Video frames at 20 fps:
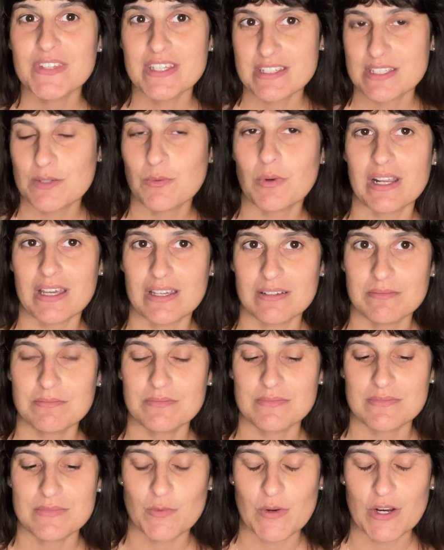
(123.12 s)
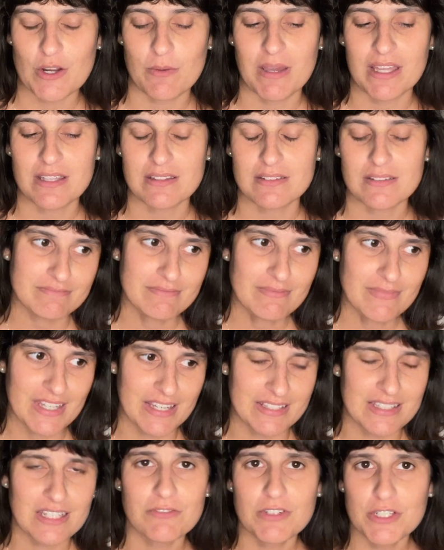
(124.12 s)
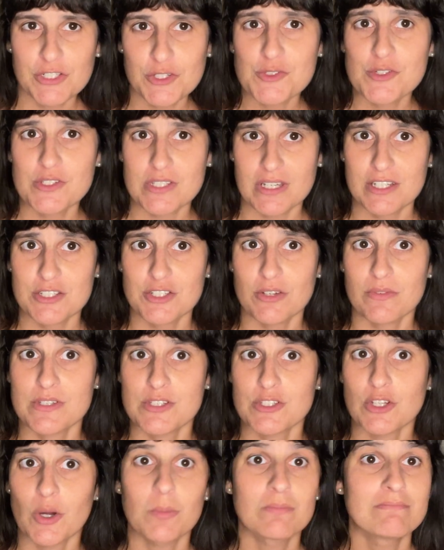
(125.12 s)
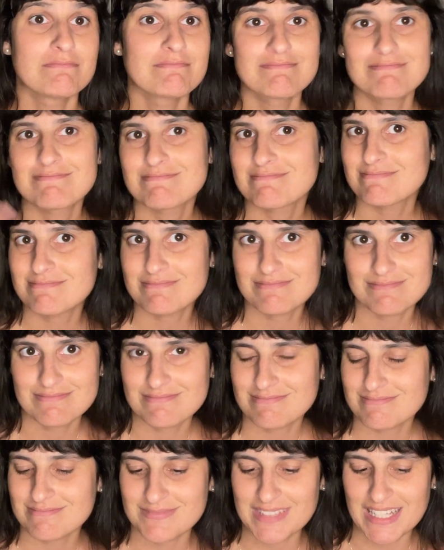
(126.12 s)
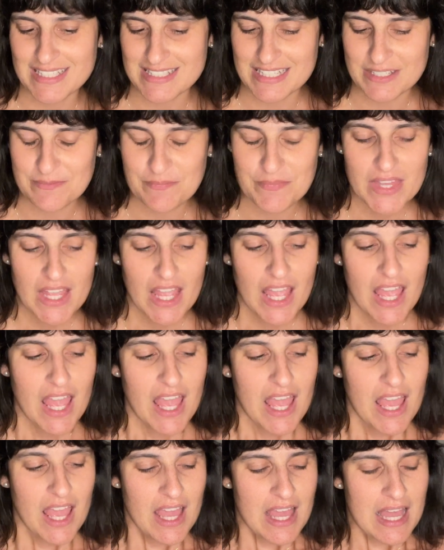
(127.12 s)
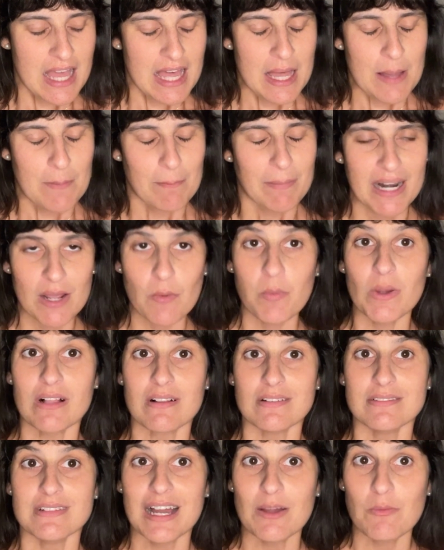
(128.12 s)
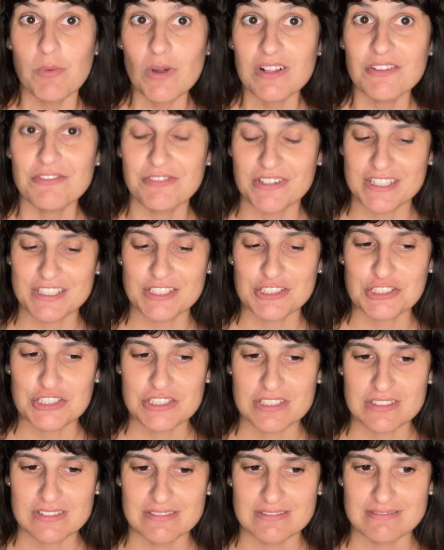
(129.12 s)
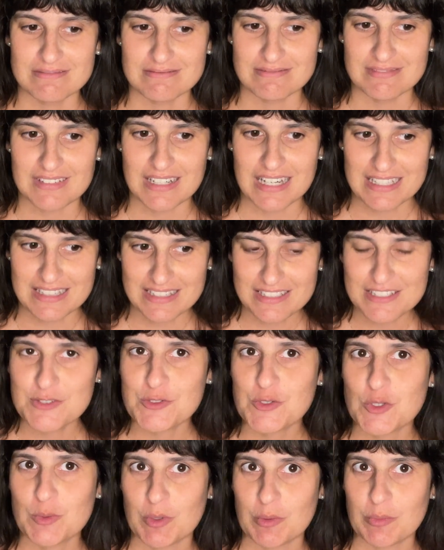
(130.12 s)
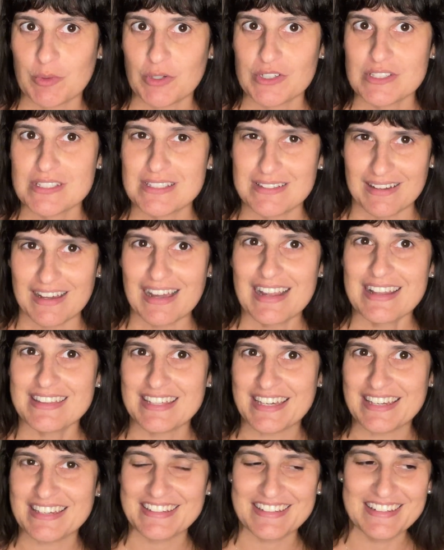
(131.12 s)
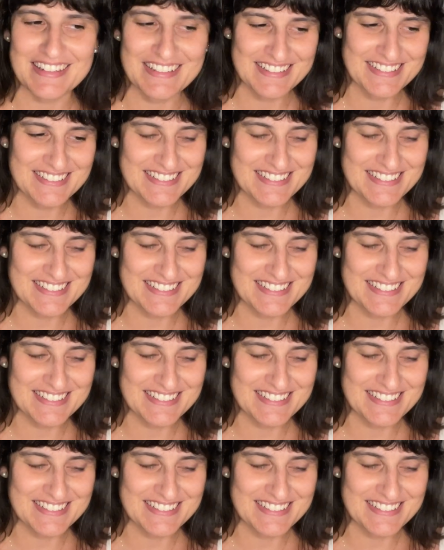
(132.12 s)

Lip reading: is the one I recommend in that video, Society of the Snow. That's it. But I will finish at least 2 more books, I think.